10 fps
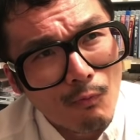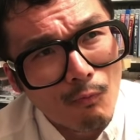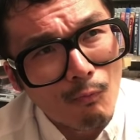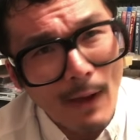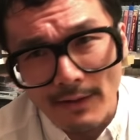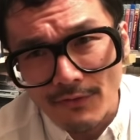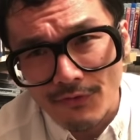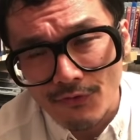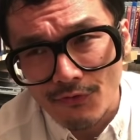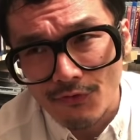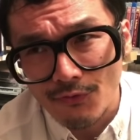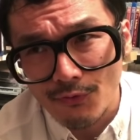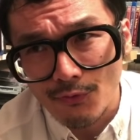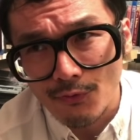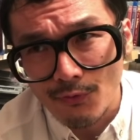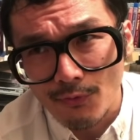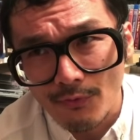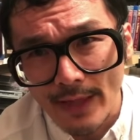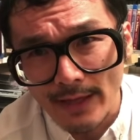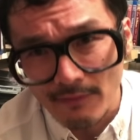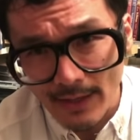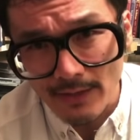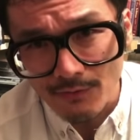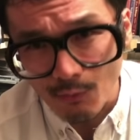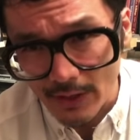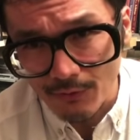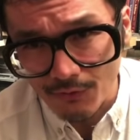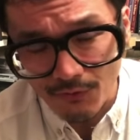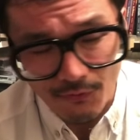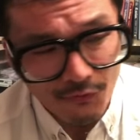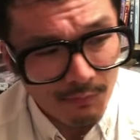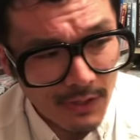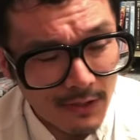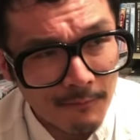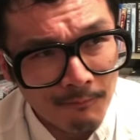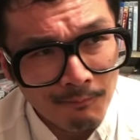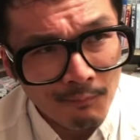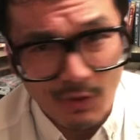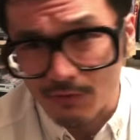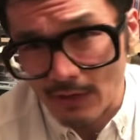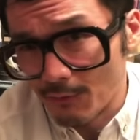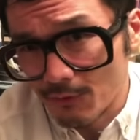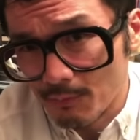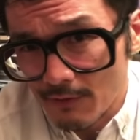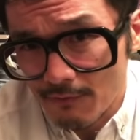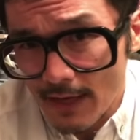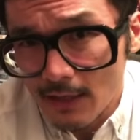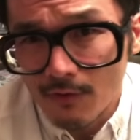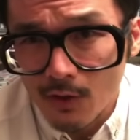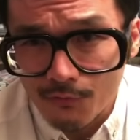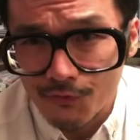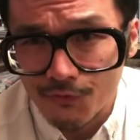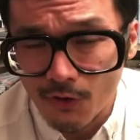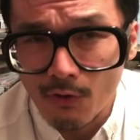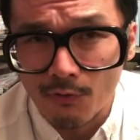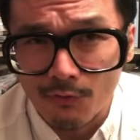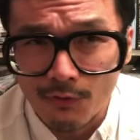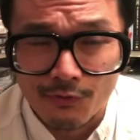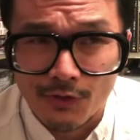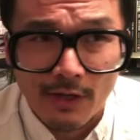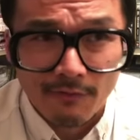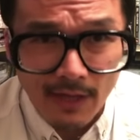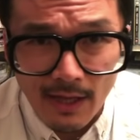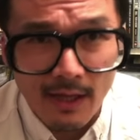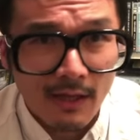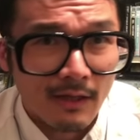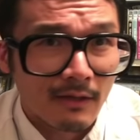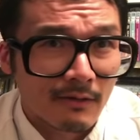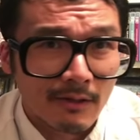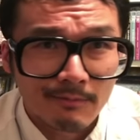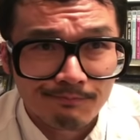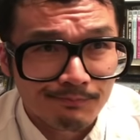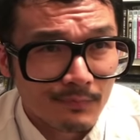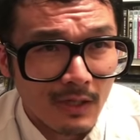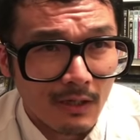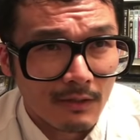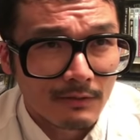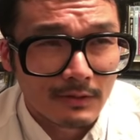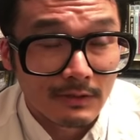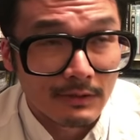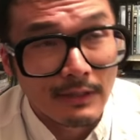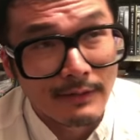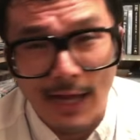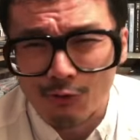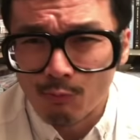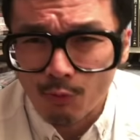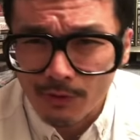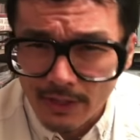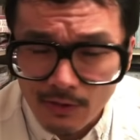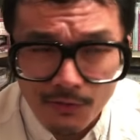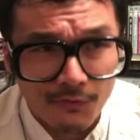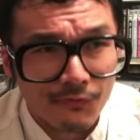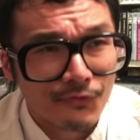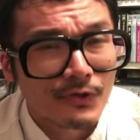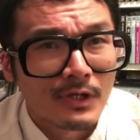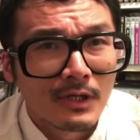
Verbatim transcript: went to that event where he was going to speak because I was a big fan of Oliver Stone, you know, JFK, um, uh, yeah, Natural Born Killers,